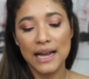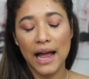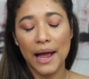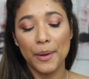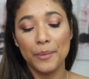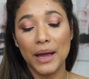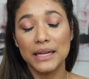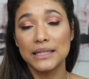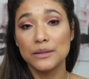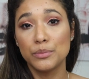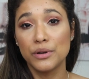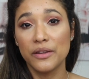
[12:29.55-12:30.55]
Um, I
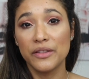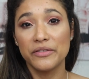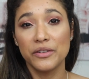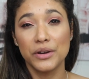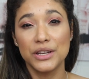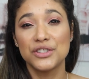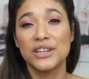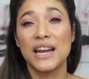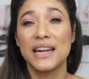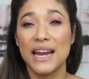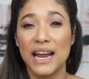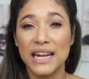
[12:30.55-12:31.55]
did put on the foundation
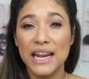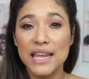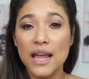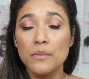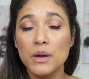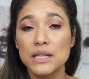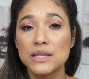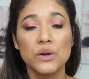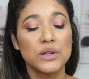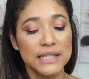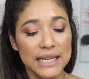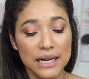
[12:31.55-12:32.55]
at 9 a.m. Uh,
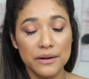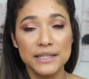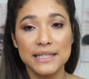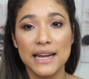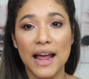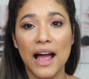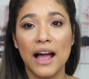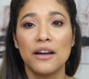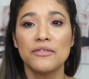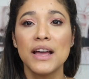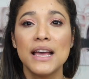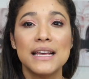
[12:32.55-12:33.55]
so 10 hours and a
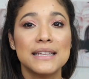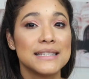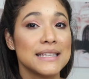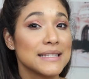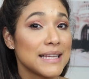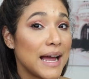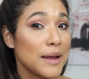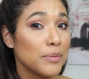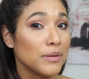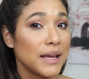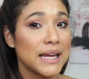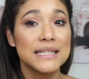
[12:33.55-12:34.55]
half since I
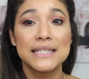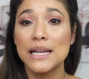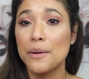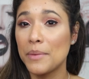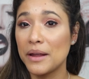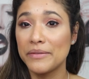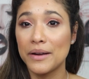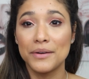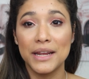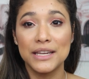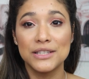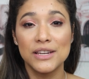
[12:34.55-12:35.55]
placed my
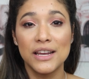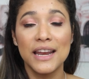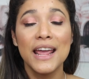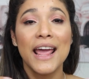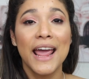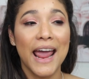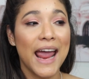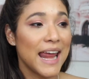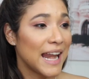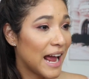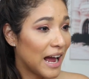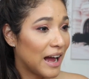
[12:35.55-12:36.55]
foundation
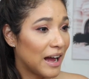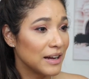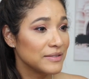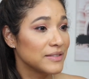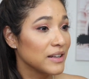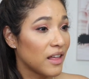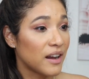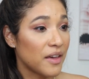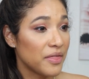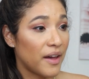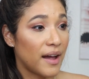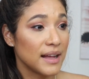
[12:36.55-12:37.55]
and I have a lot
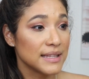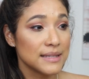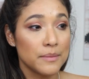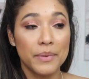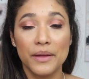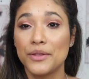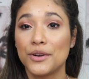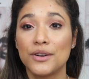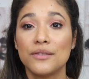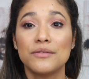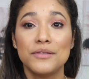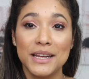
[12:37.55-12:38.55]
of thoughts but
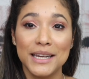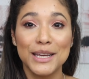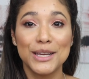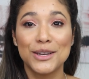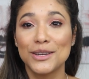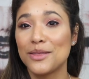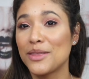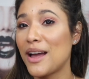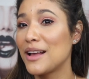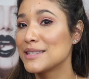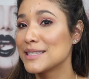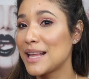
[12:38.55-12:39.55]
they're really good
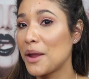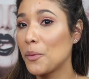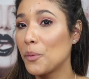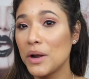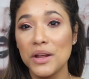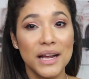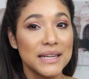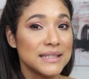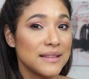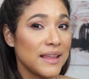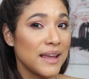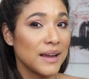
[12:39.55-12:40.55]
thoughts like what do you guys
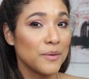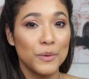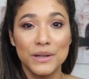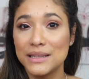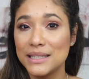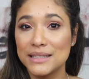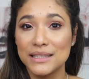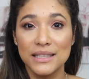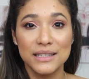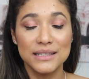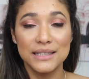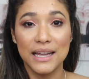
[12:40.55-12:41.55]
think what this
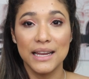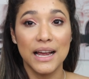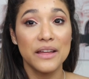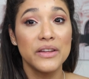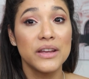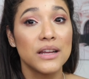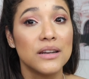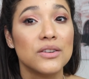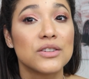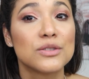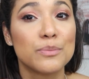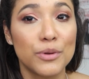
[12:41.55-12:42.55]
looks like? I think it
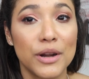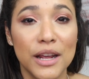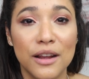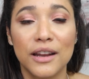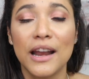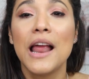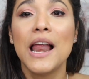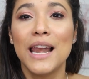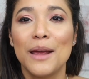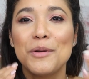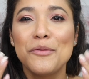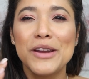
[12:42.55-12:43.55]
looks pretty good.
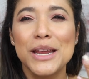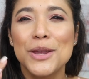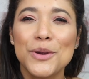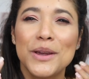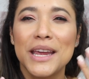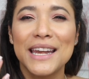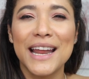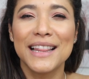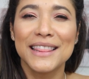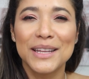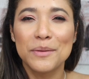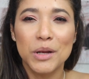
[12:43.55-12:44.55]
Let me bring you in
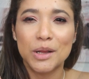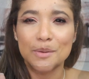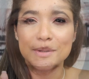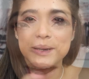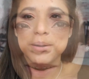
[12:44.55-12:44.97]
a little bit closer.